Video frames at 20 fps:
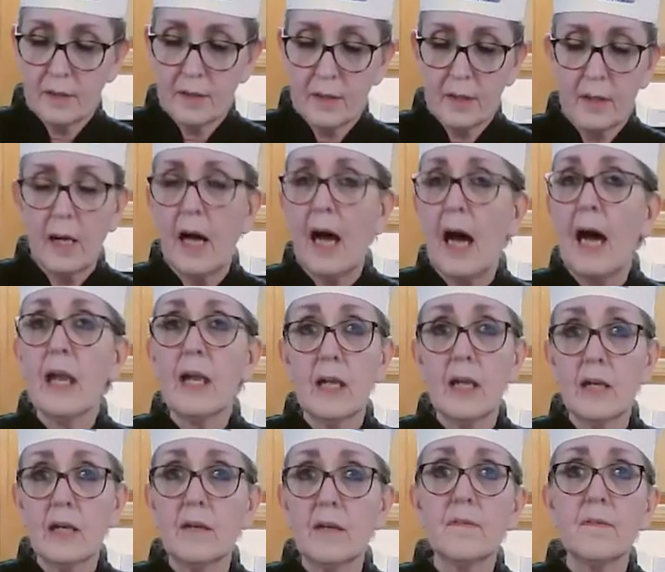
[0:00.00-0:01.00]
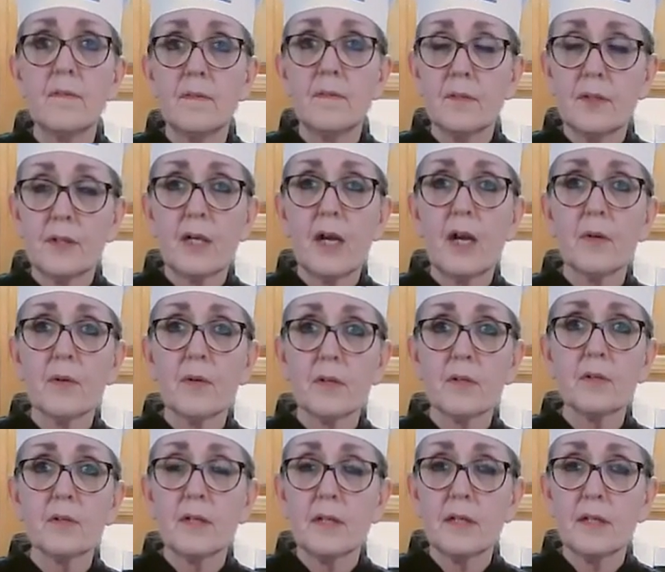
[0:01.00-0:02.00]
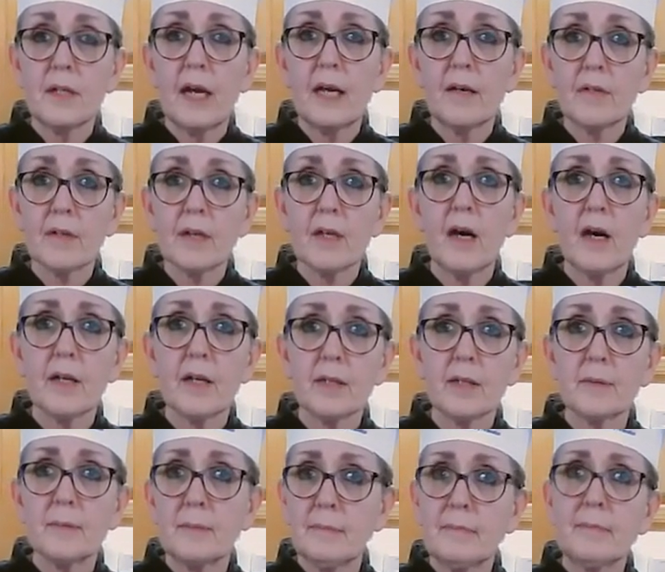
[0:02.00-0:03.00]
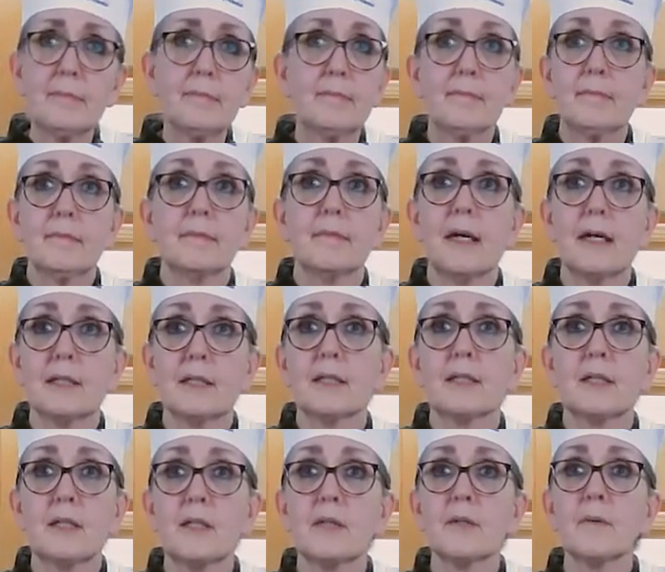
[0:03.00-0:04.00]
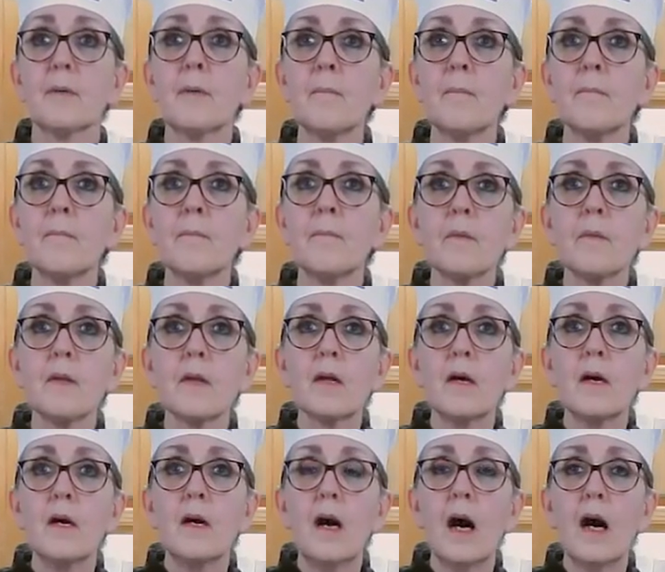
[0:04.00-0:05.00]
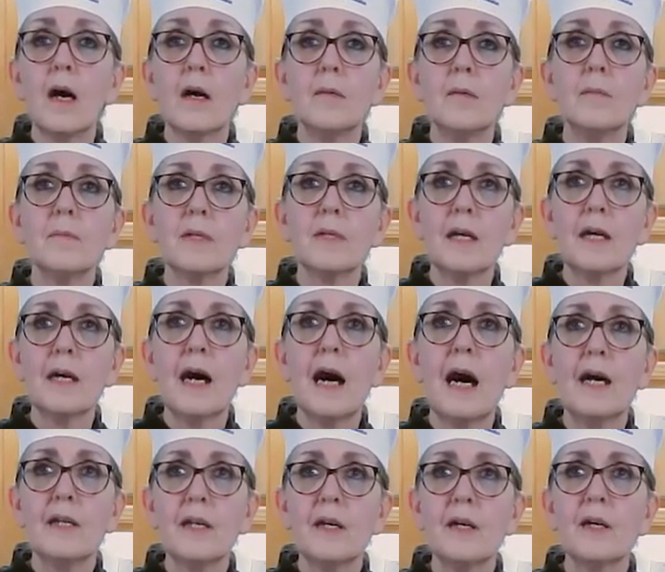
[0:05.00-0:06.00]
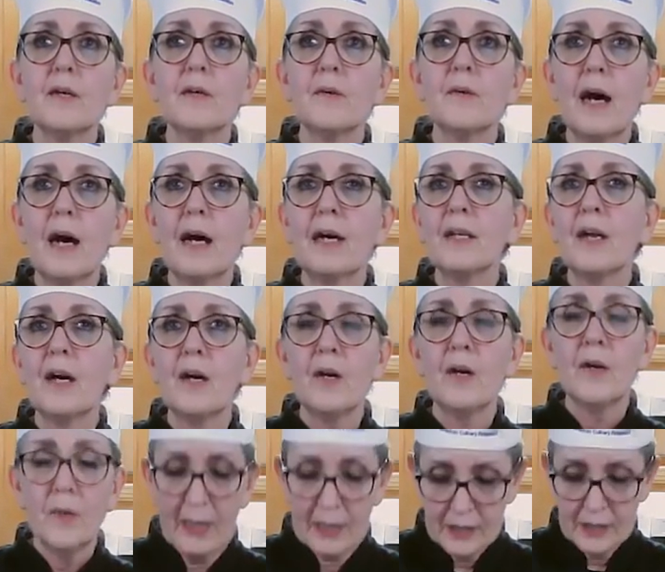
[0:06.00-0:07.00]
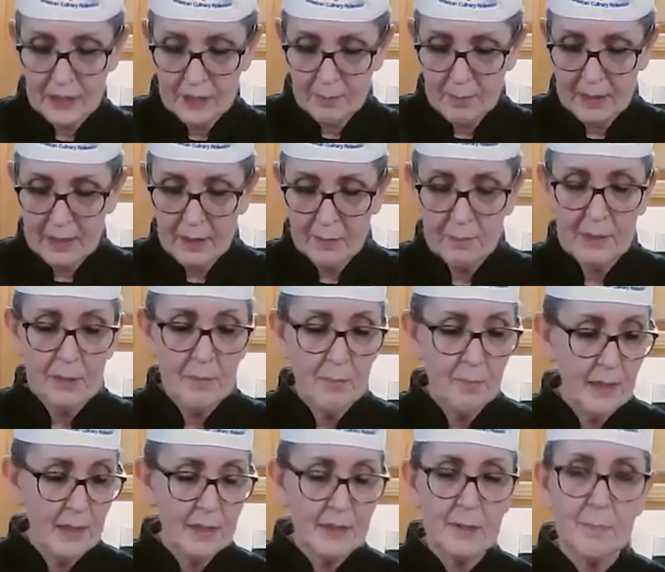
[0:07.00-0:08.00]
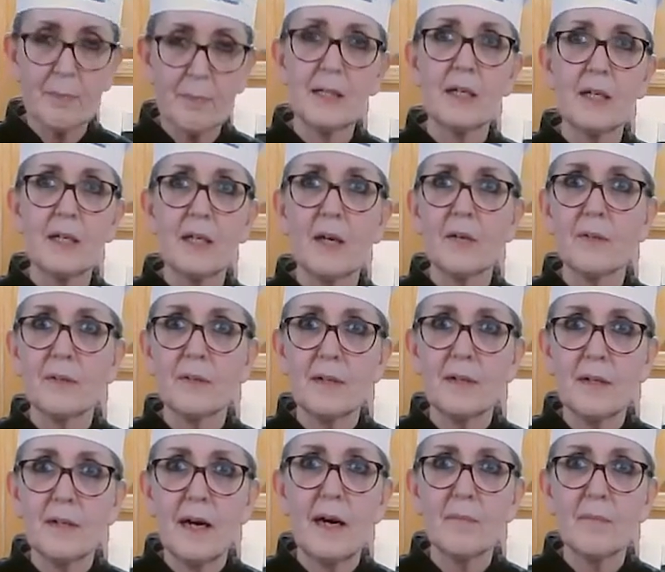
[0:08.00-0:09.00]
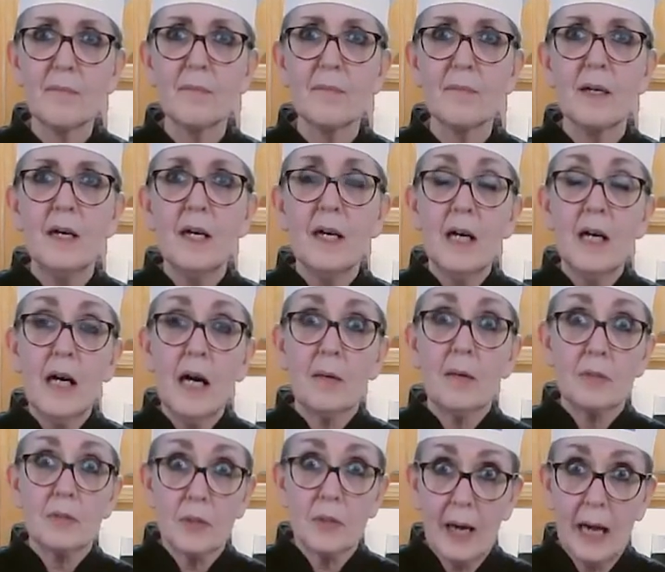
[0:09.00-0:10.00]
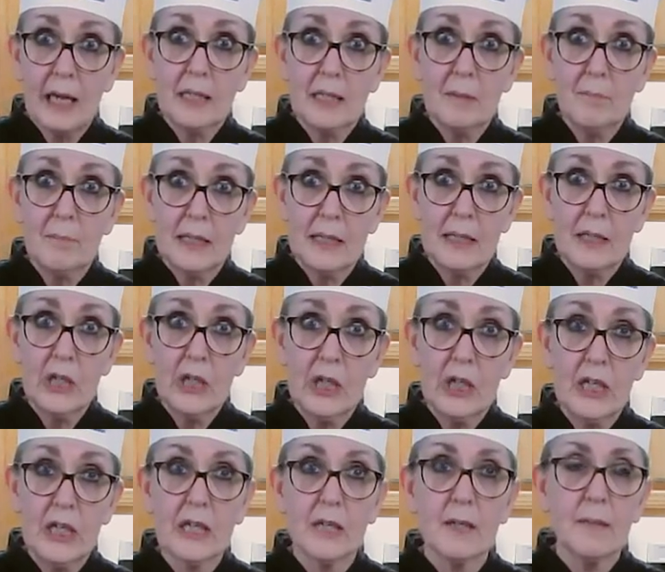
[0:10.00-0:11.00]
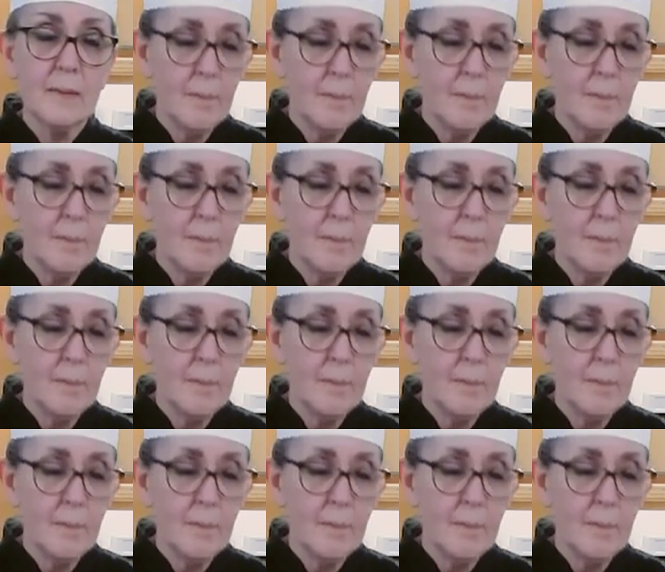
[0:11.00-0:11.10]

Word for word: I love the yogurt and the avocado. I just do. Yeah, I know I should make a big mess, but you know, I'm trying to be good here.